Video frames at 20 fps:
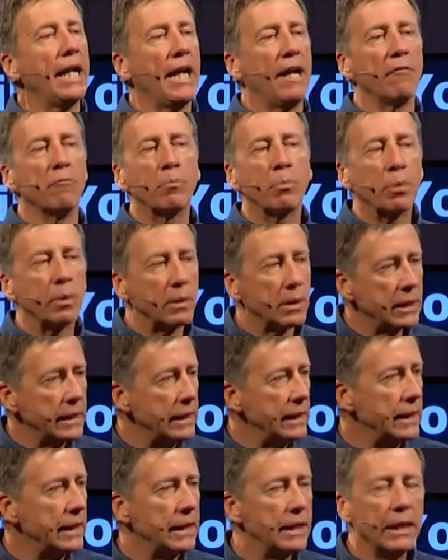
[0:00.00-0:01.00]
I have
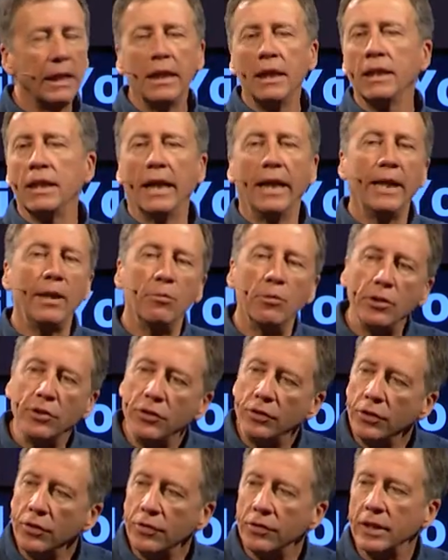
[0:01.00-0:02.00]
pleaded that He would
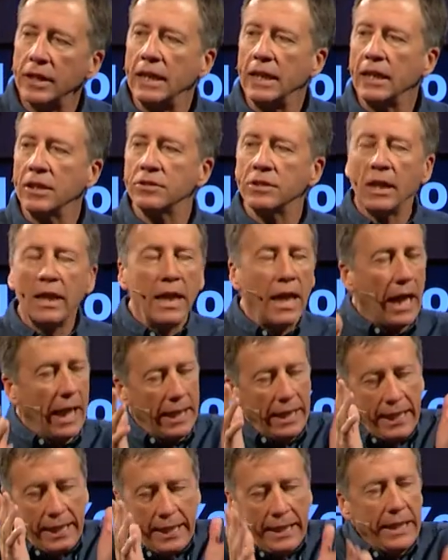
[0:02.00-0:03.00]
do things and
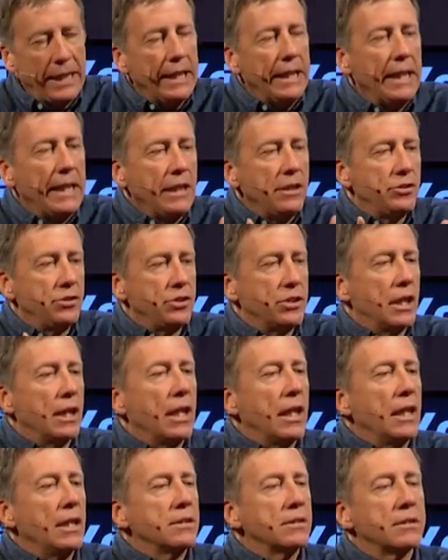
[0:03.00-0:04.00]
He
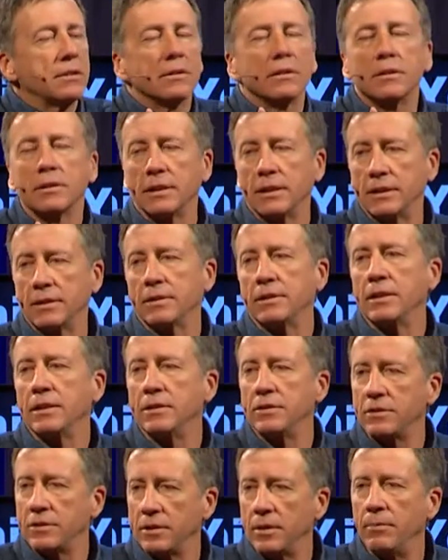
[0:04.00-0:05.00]
just
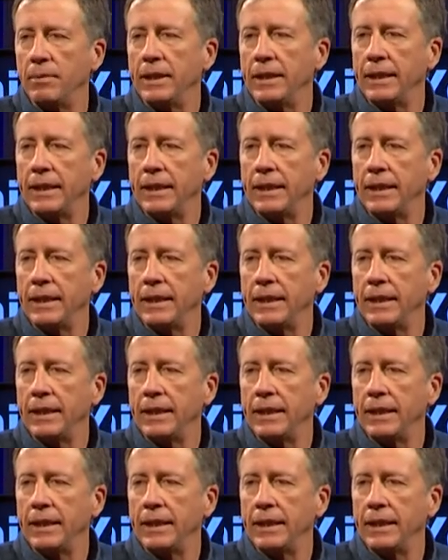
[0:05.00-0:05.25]
listens to me.